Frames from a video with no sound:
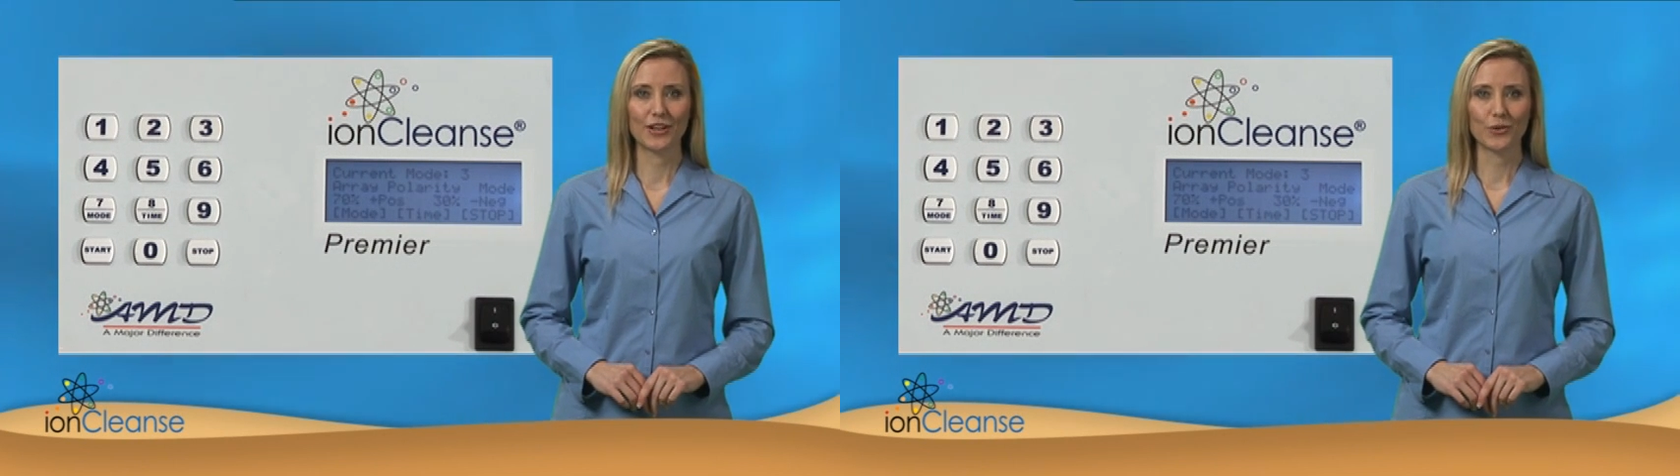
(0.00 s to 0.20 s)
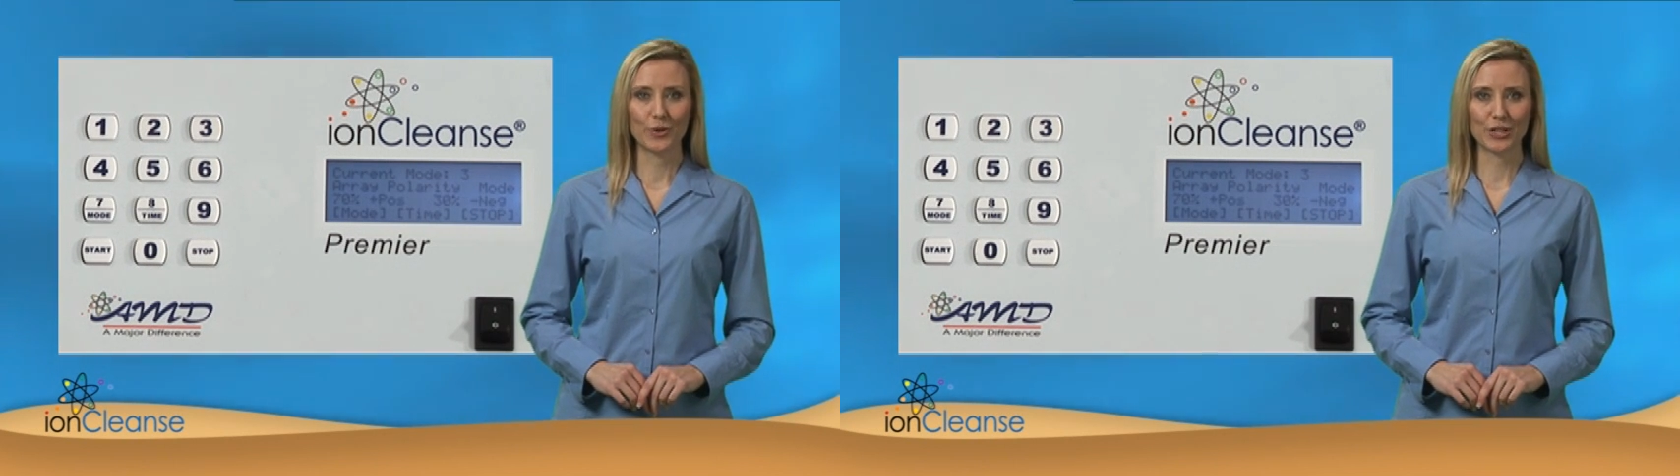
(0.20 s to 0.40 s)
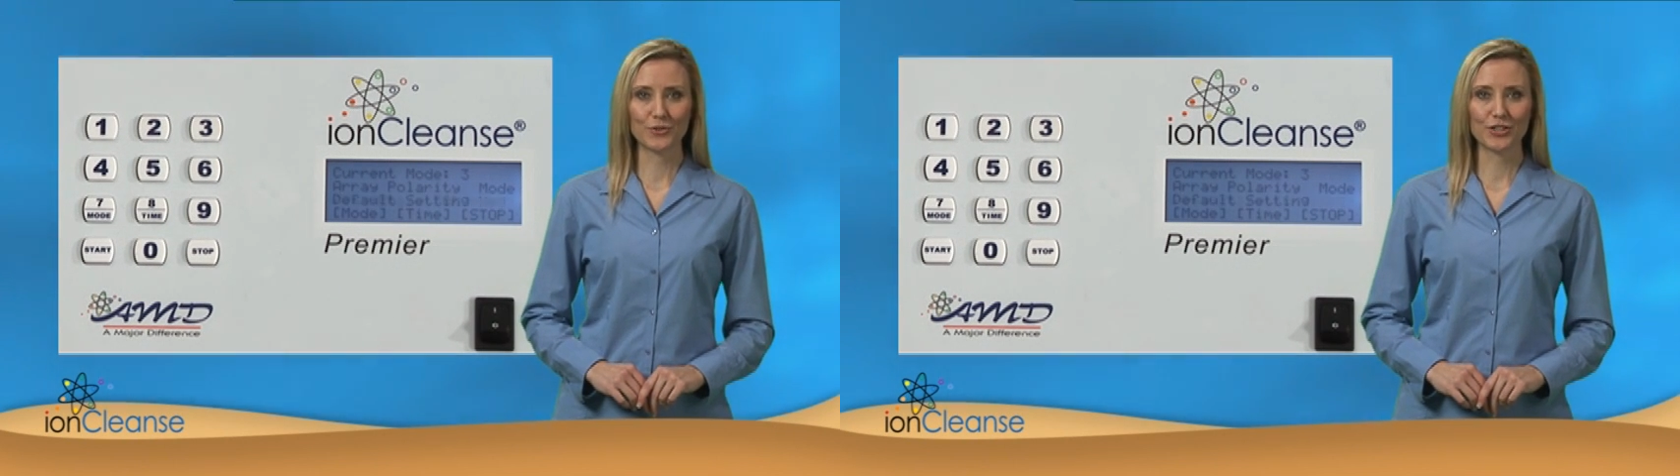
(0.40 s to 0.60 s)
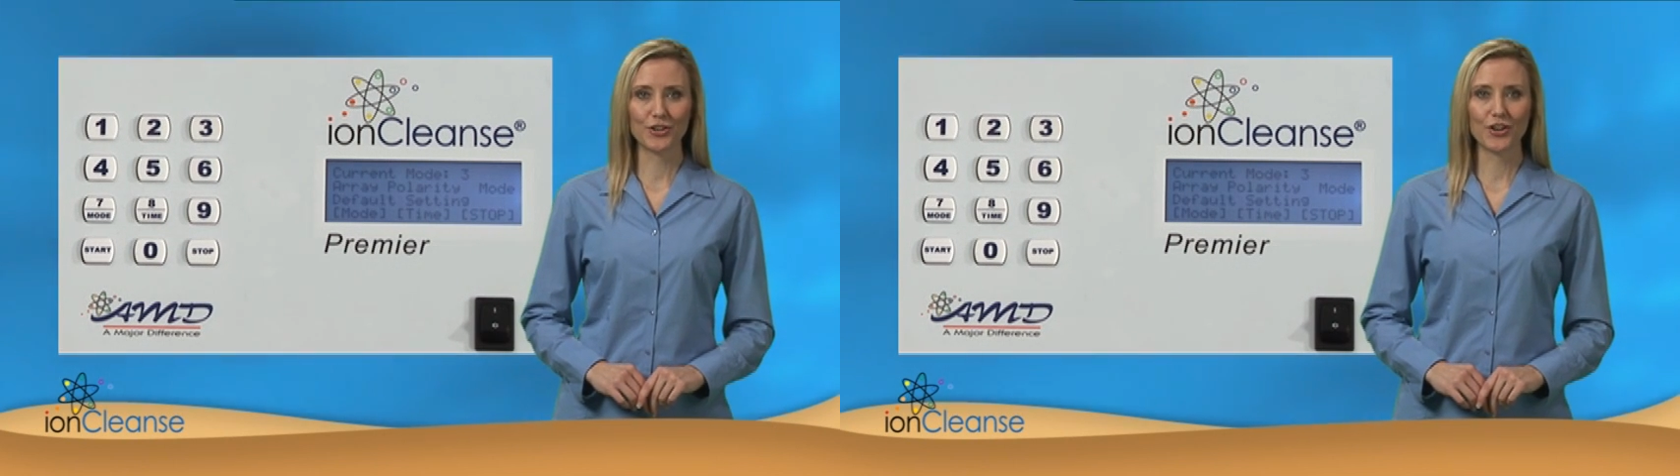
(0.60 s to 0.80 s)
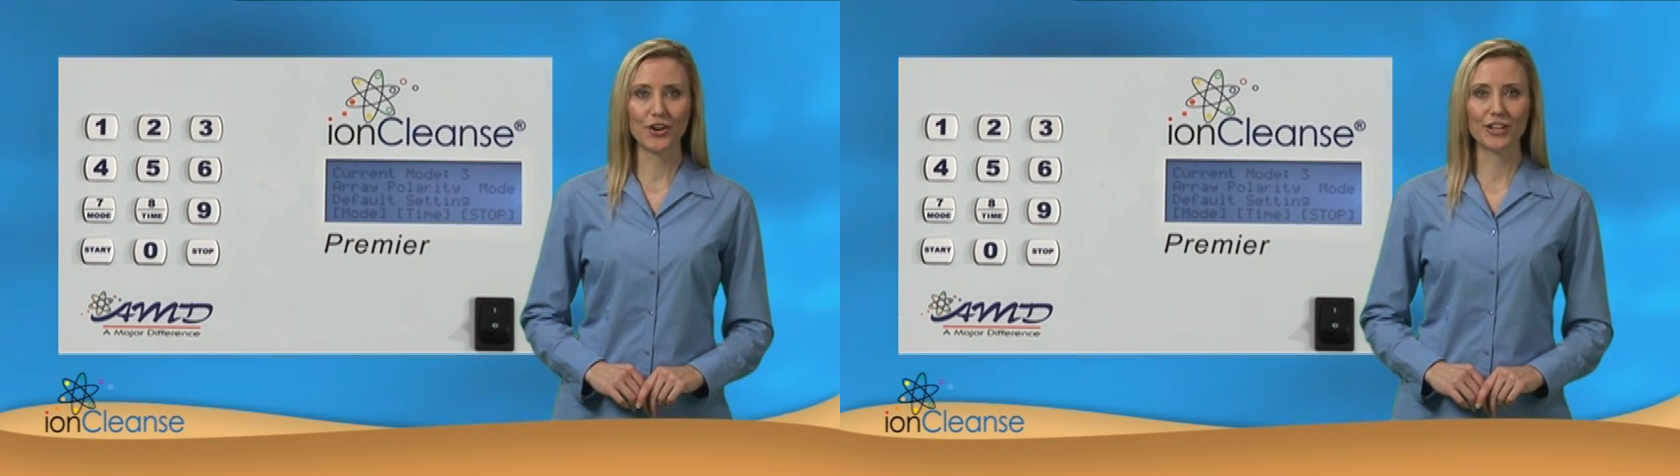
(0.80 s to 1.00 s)
When you
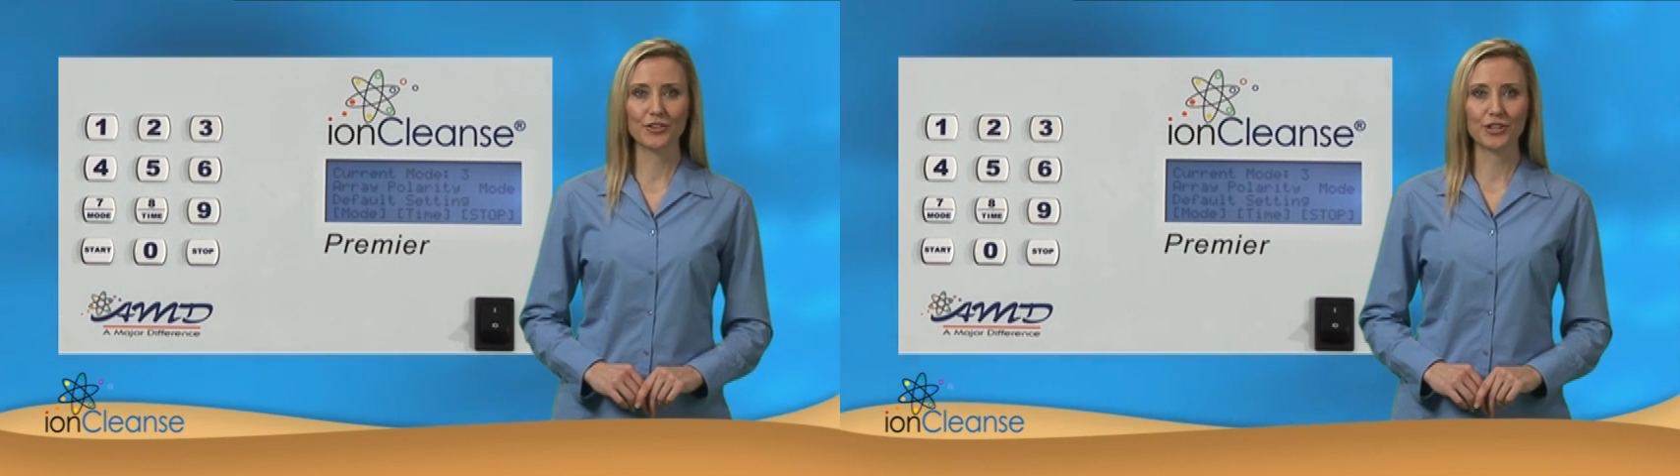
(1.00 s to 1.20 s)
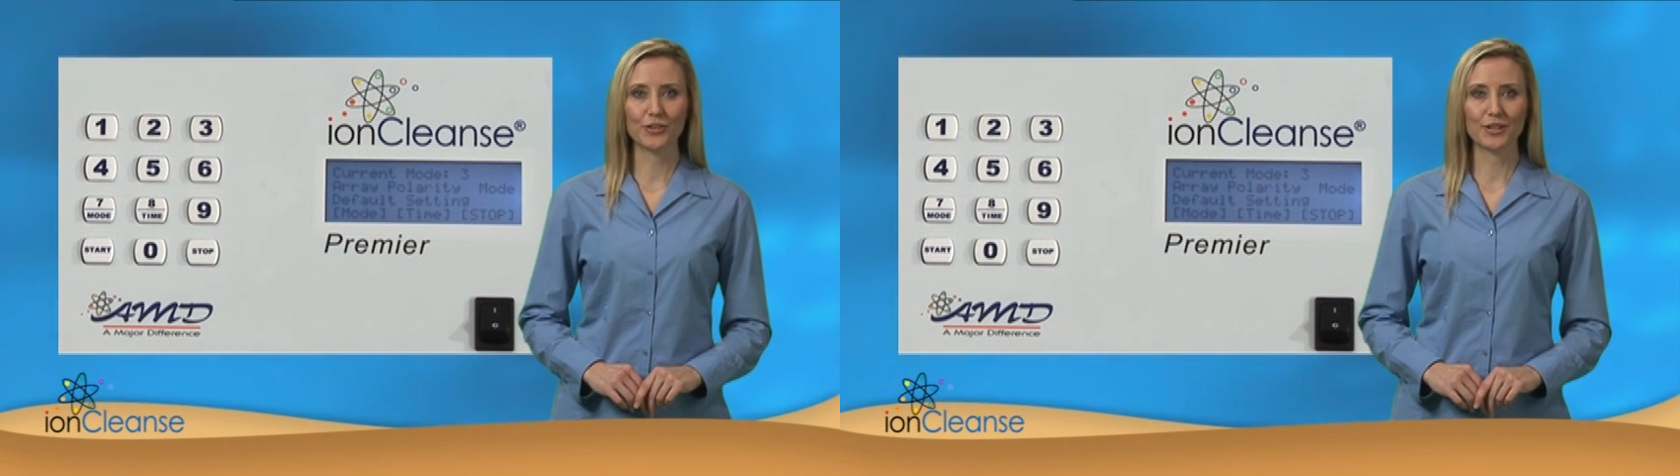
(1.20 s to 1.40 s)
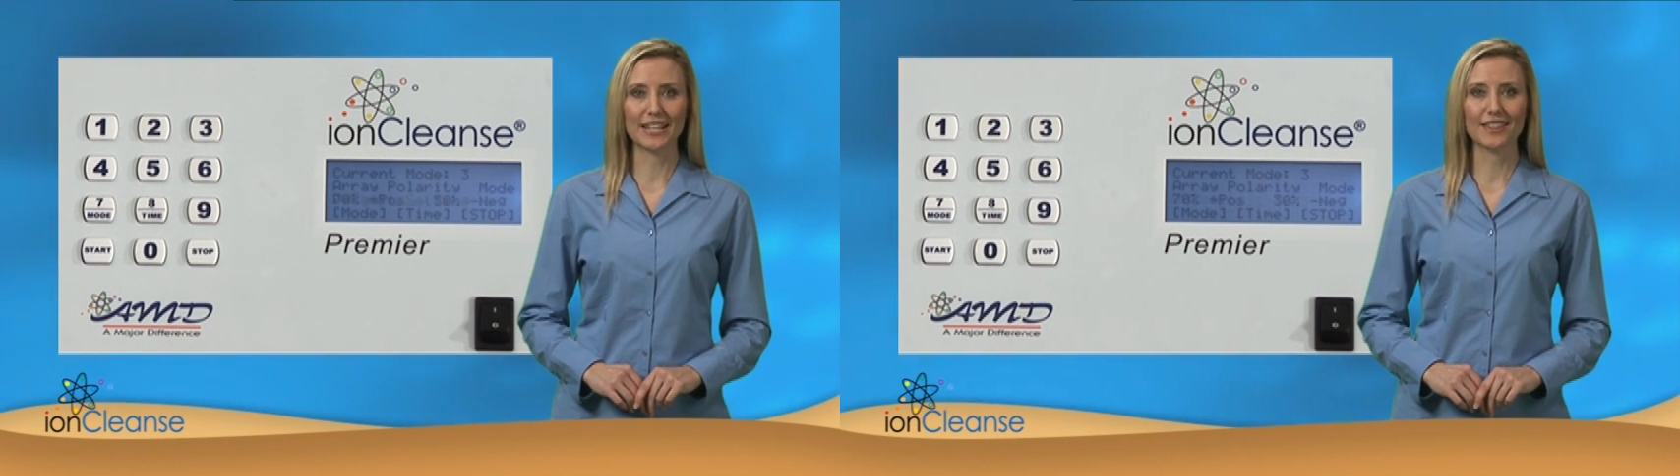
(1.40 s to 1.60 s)
turn on your unit,